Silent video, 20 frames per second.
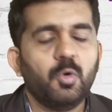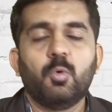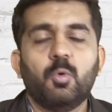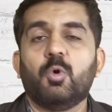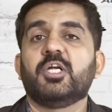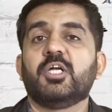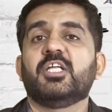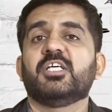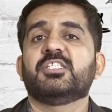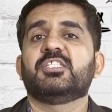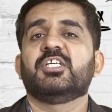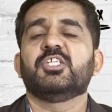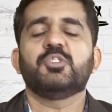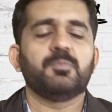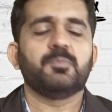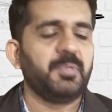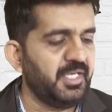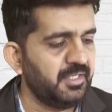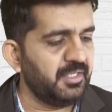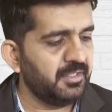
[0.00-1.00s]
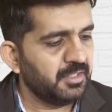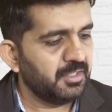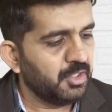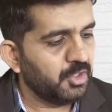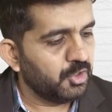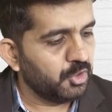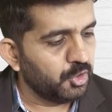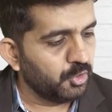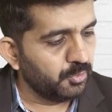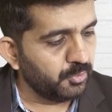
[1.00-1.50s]
What does this mean?
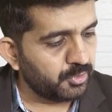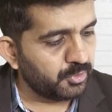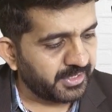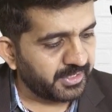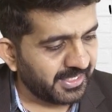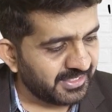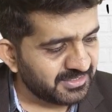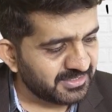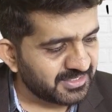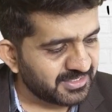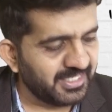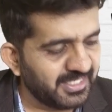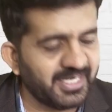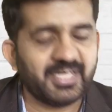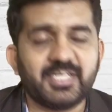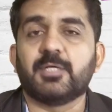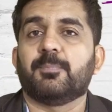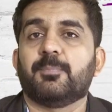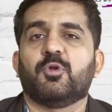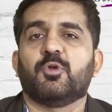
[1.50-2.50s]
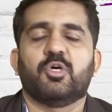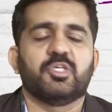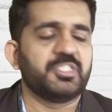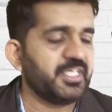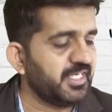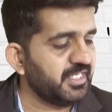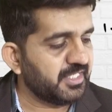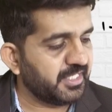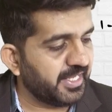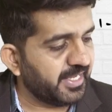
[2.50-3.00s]
You can select
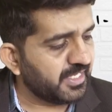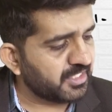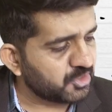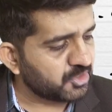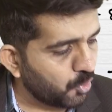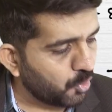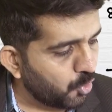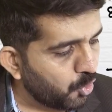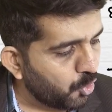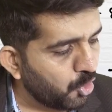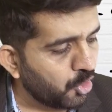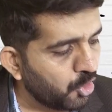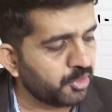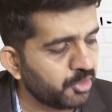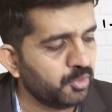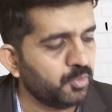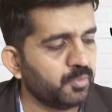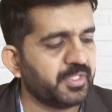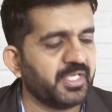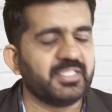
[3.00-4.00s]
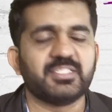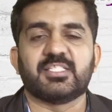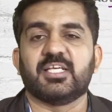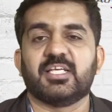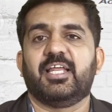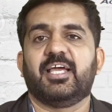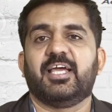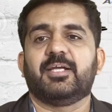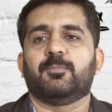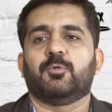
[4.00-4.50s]
project X or you can
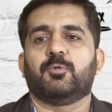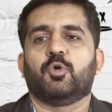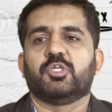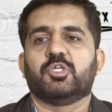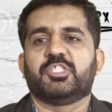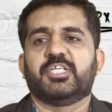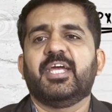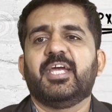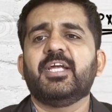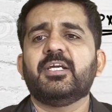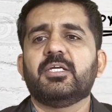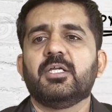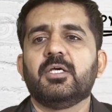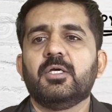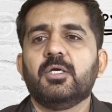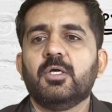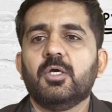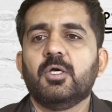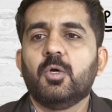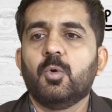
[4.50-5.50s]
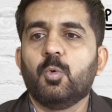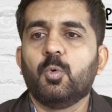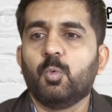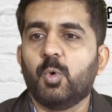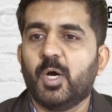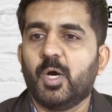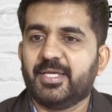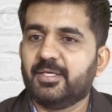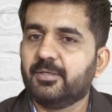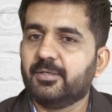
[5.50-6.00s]
select project
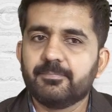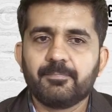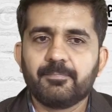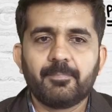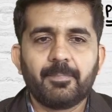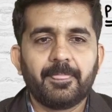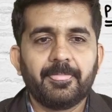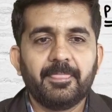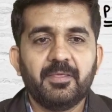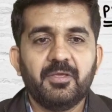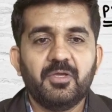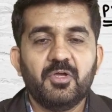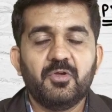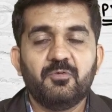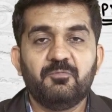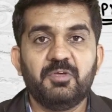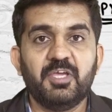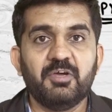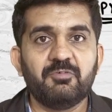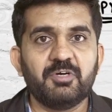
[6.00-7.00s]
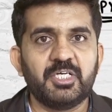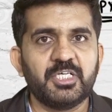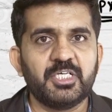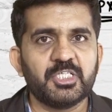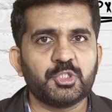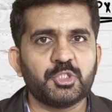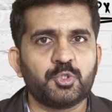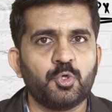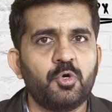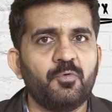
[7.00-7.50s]
Y. We have
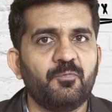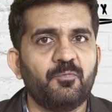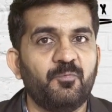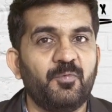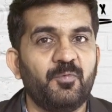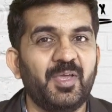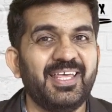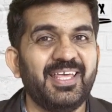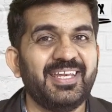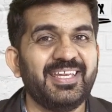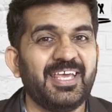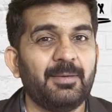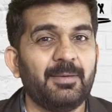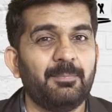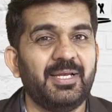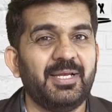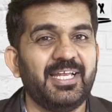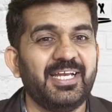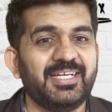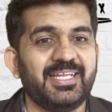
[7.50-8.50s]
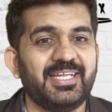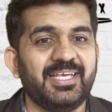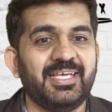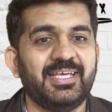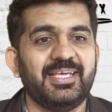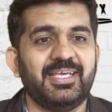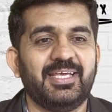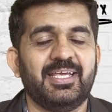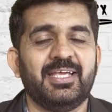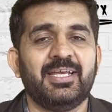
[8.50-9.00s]
understood
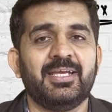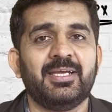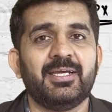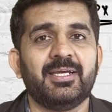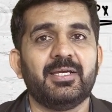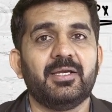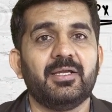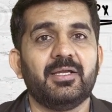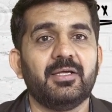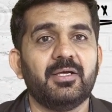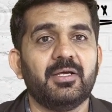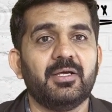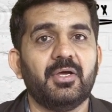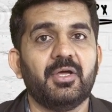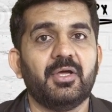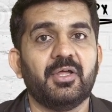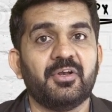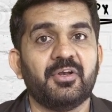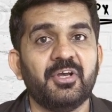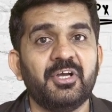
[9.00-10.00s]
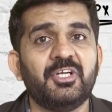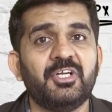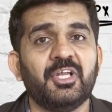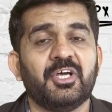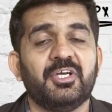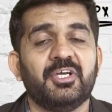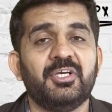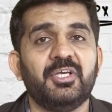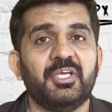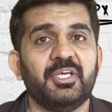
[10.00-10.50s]
variability in
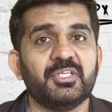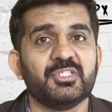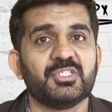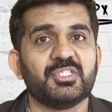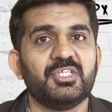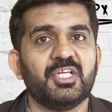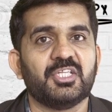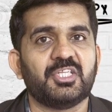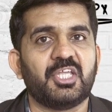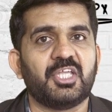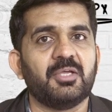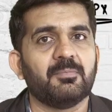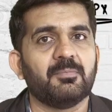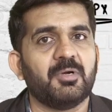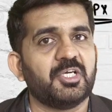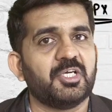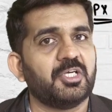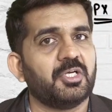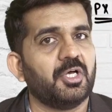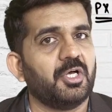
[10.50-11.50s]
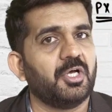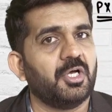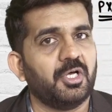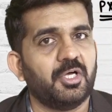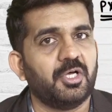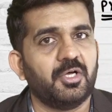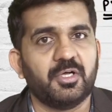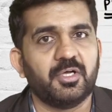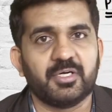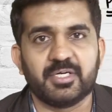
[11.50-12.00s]
return is nothing but
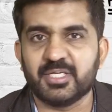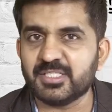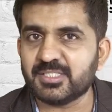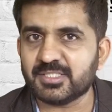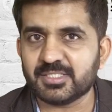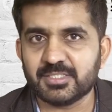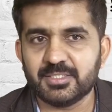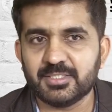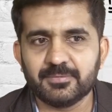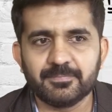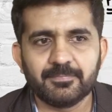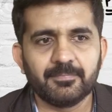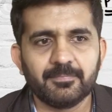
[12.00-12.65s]
a risk.